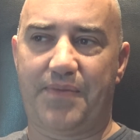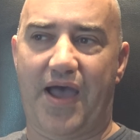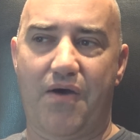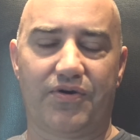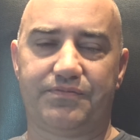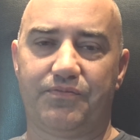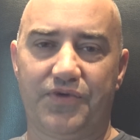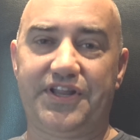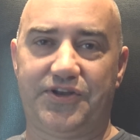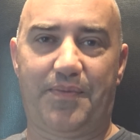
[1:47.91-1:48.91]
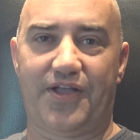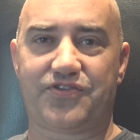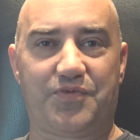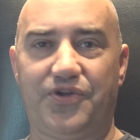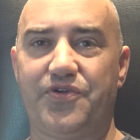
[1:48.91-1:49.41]
power really depends
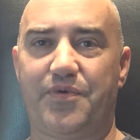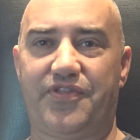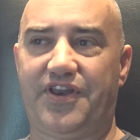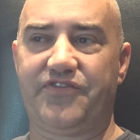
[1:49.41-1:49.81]
on what you're doing with it.